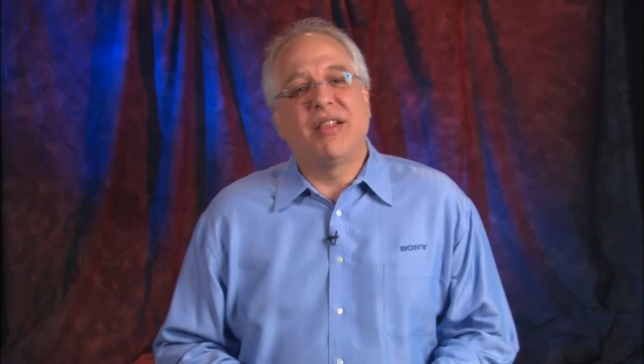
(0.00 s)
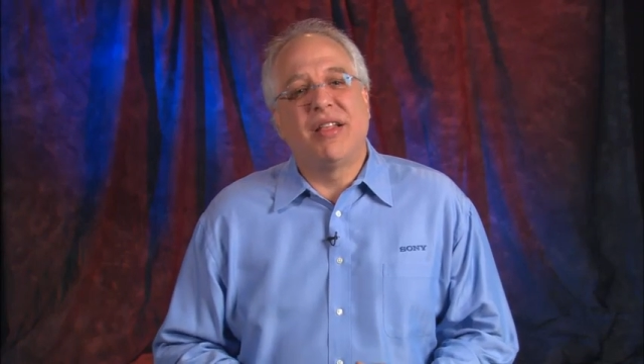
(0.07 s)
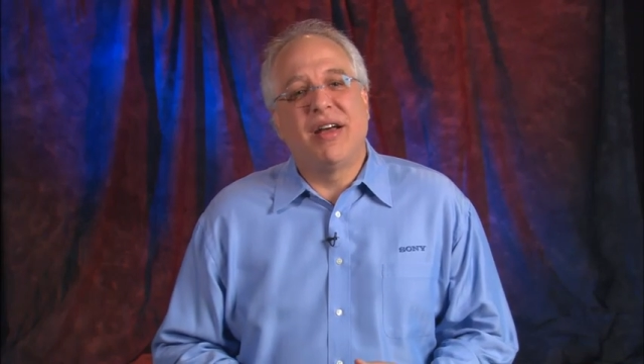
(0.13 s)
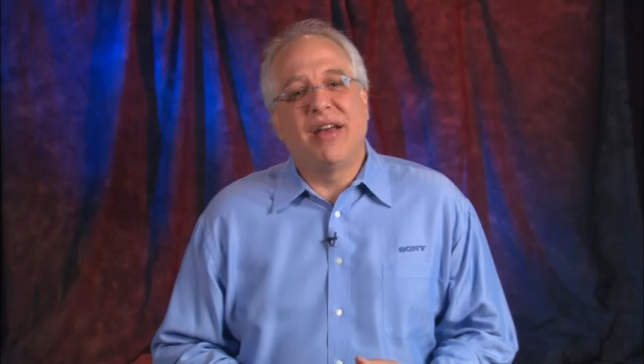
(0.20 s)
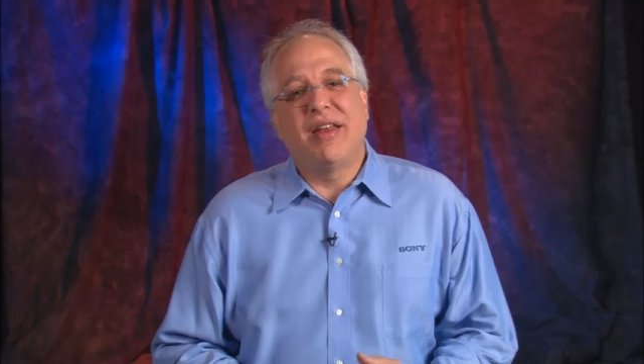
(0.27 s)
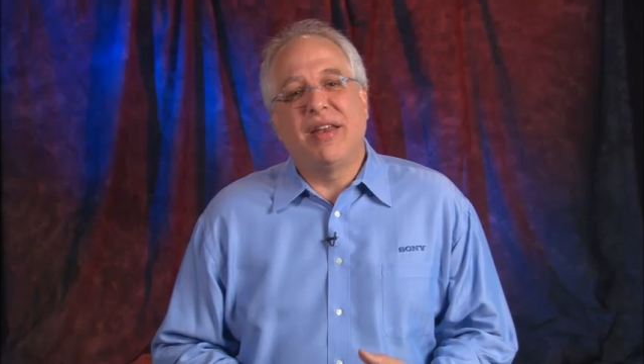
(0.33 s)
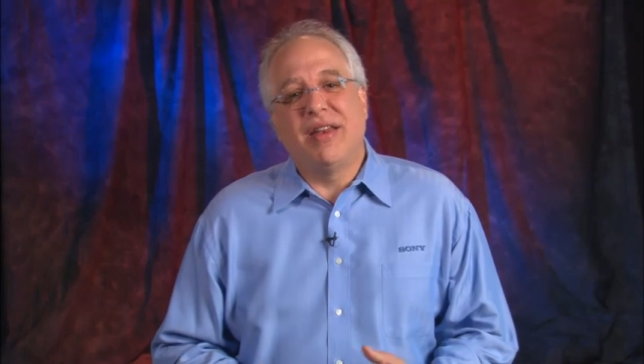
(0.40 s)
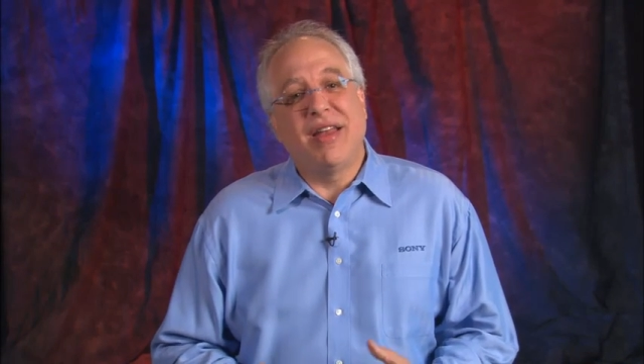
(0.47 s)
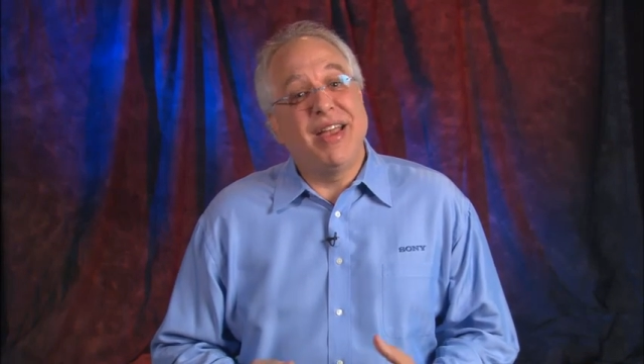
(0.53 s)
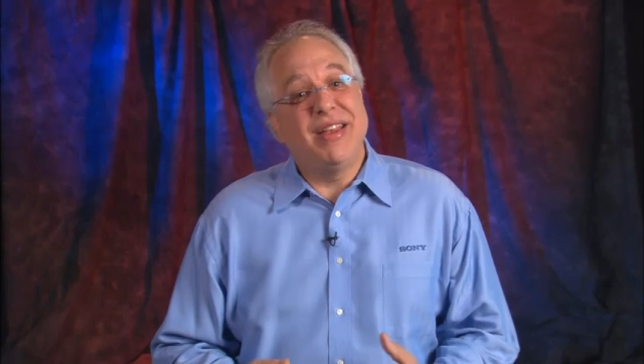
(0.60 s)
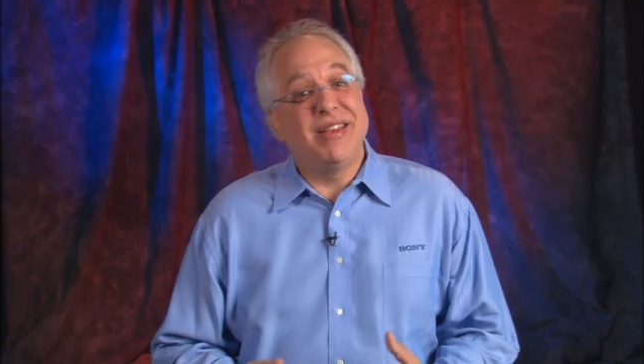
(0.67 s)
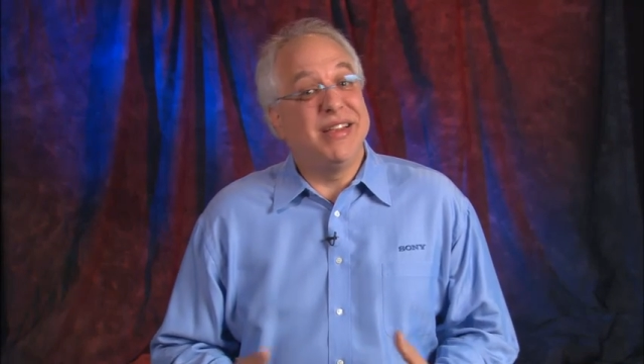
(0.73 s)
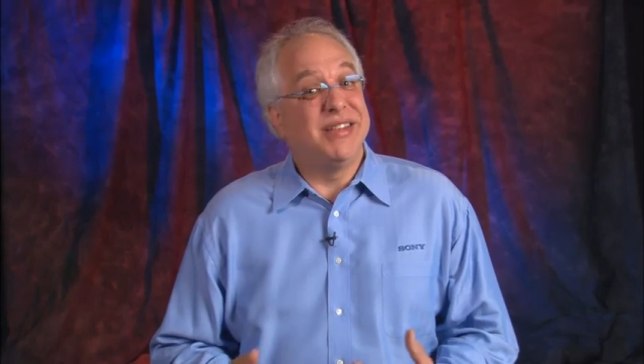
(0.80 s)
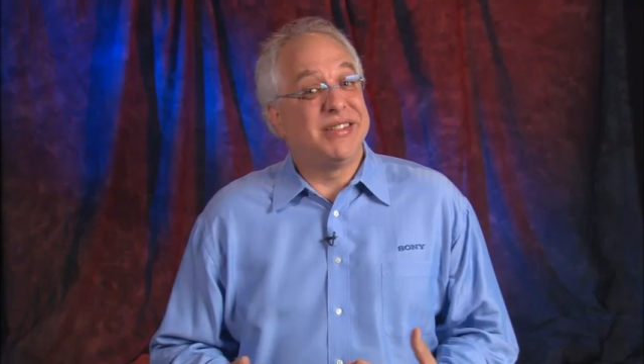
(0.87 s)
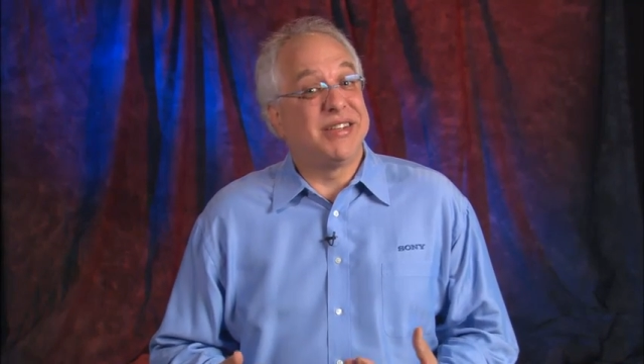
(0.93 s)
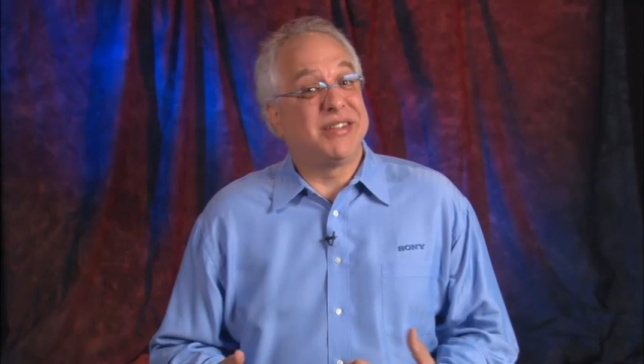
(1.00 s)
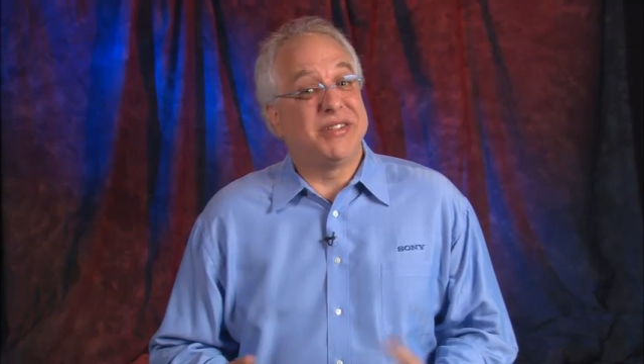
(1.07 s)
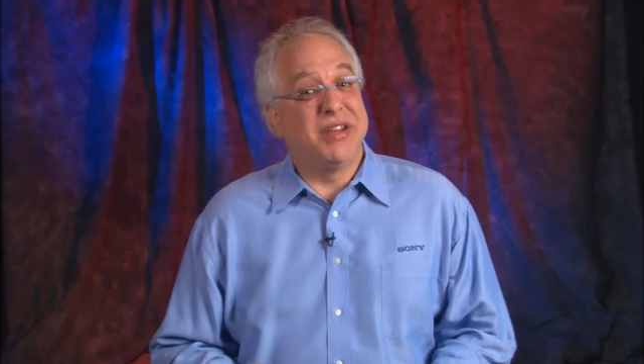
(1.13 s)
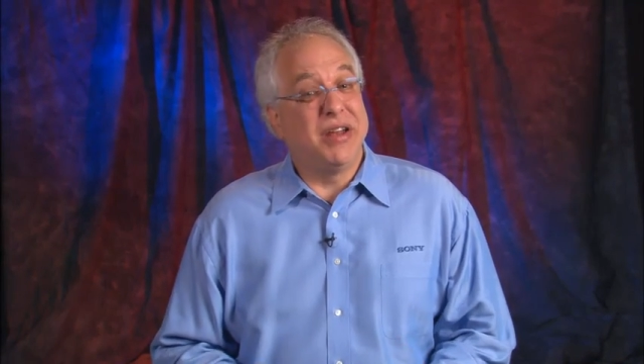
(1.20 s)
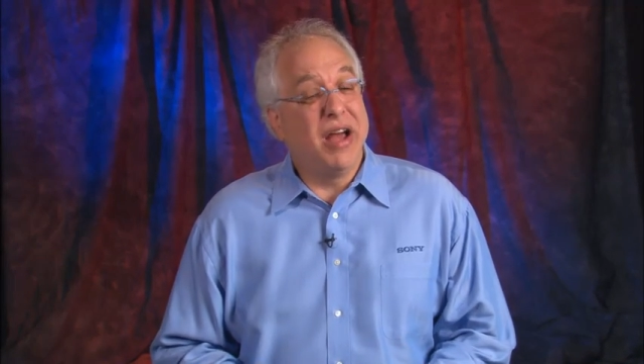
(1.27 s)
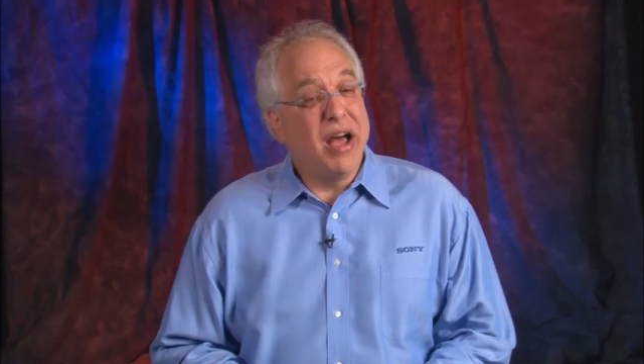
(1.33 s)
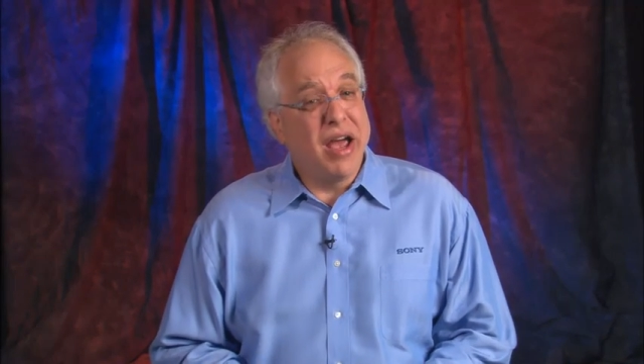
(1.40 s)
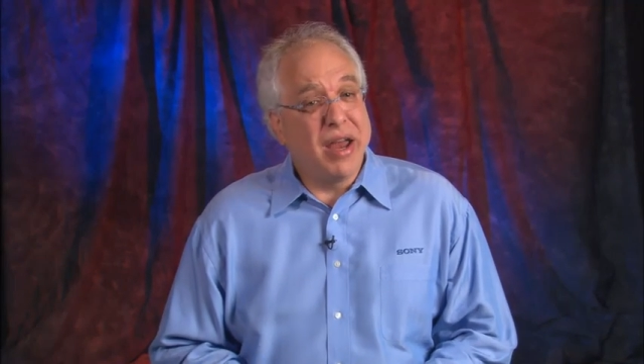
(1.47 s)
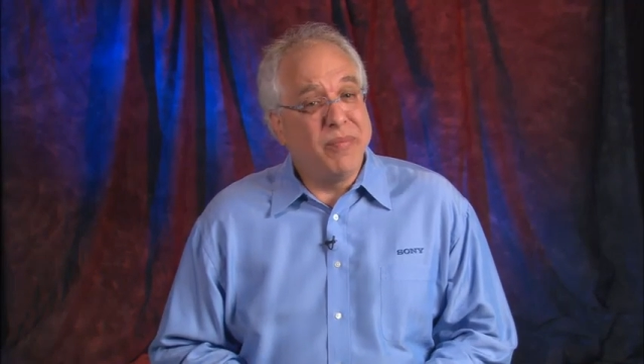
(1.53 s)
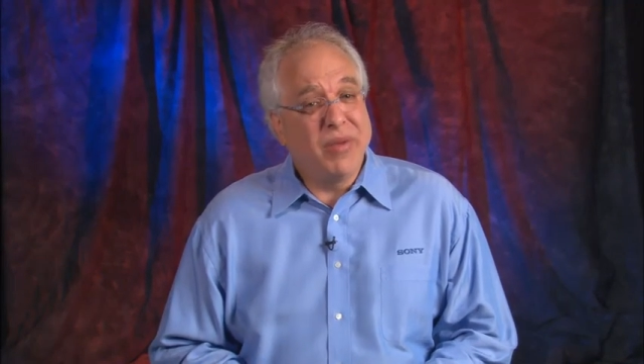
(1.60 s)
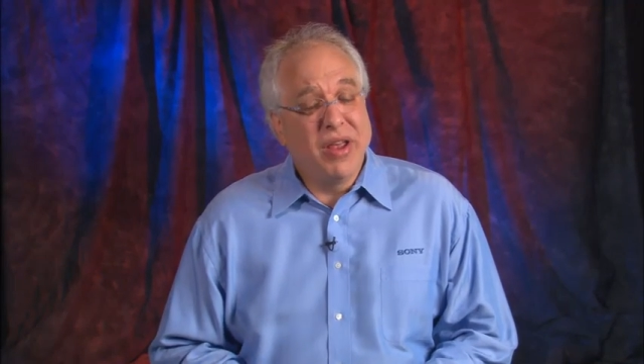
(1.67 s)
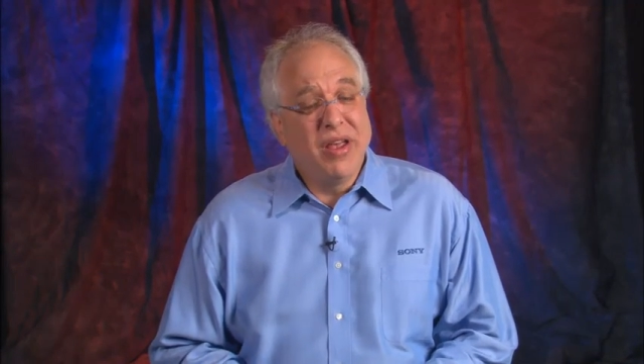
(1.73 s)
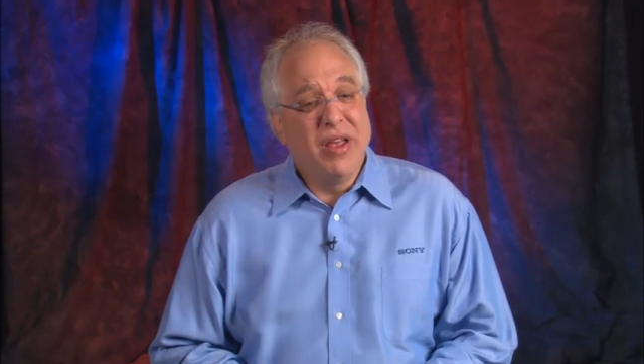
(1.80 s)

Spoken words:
line in 1969,